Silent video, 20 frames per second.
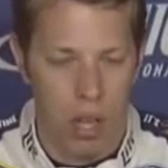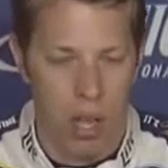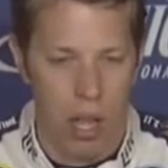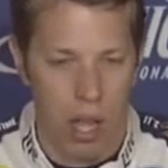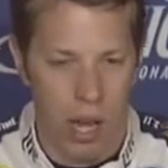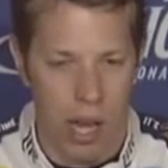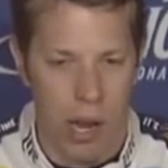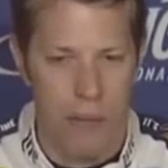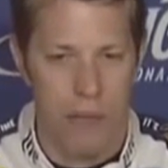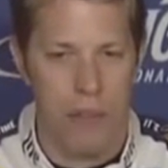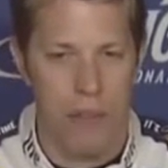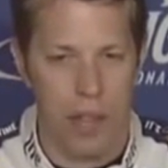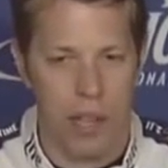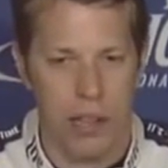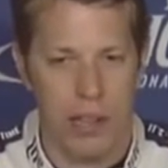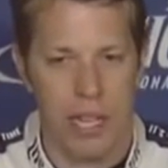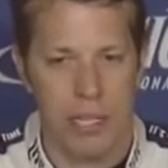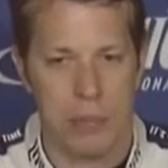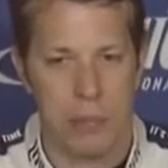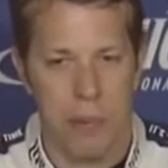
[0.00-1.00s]
And I feel
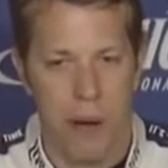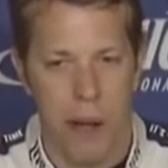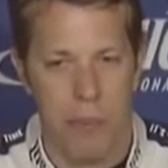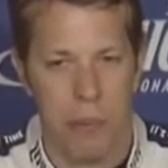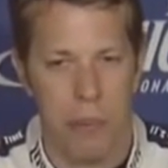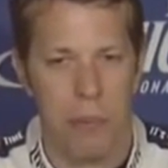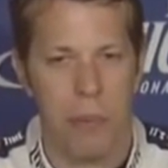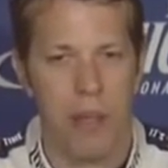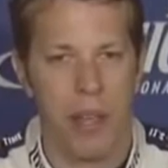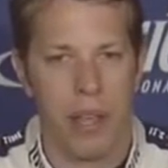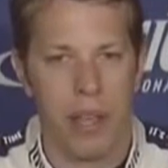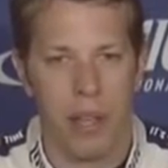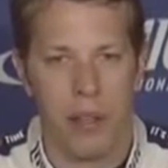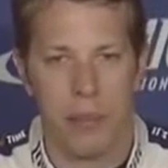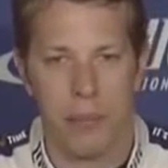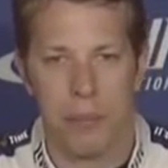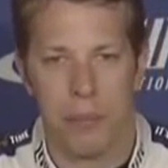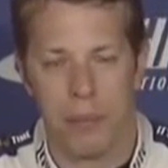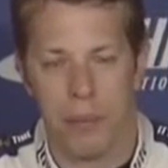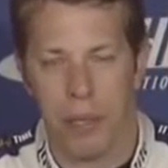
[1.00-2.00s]
like that's probably
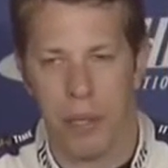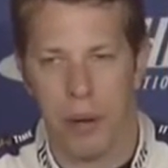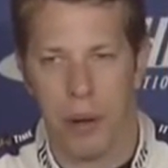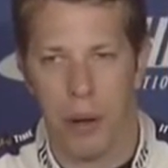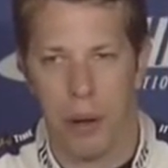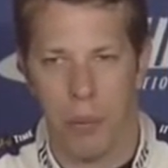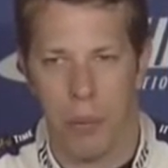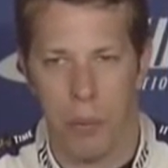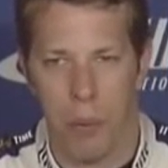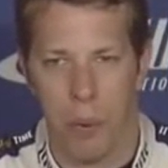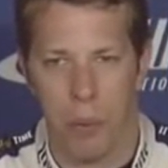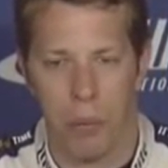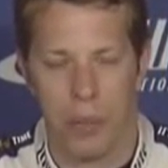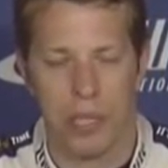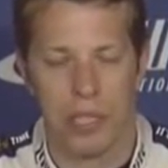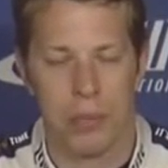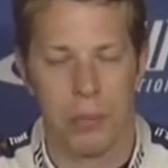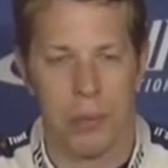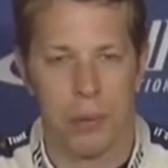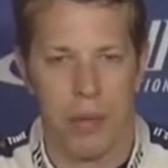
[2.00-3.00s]
a, you know a more
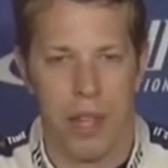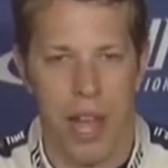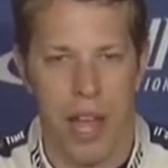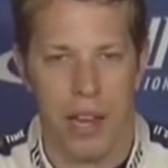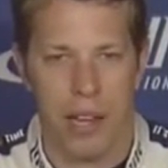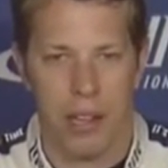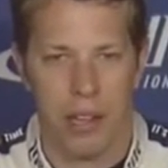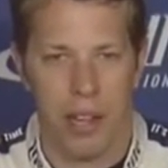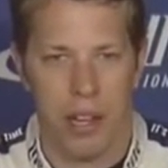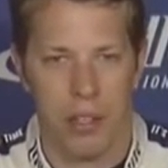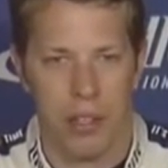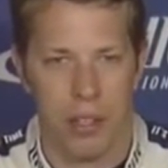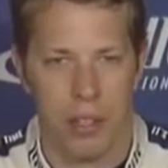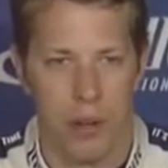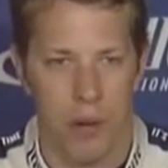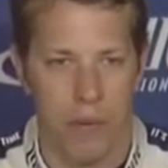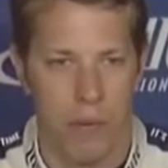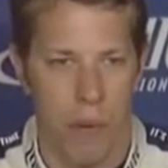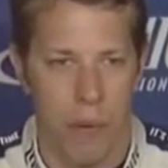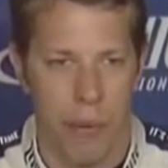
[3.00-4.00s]
reasonable guiding light to
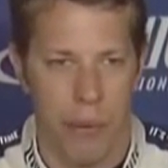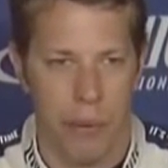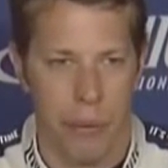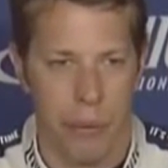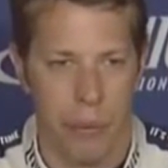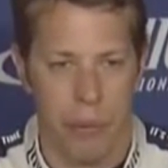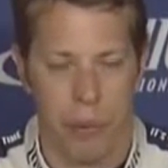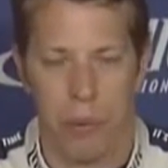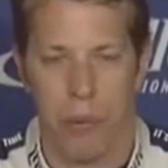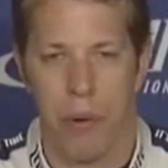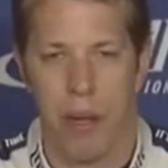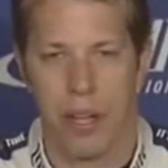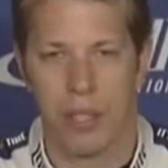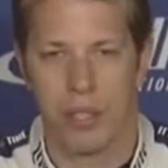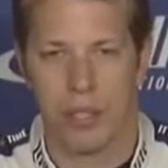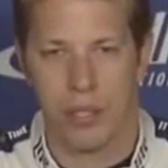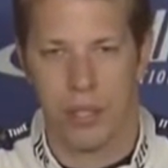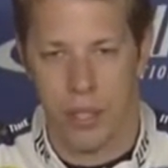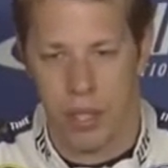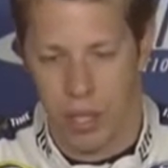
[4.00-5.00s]
go forward or
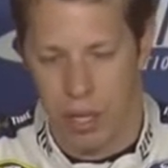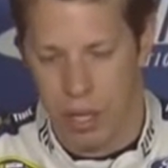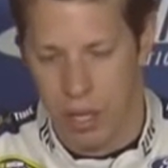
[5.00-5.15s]
request.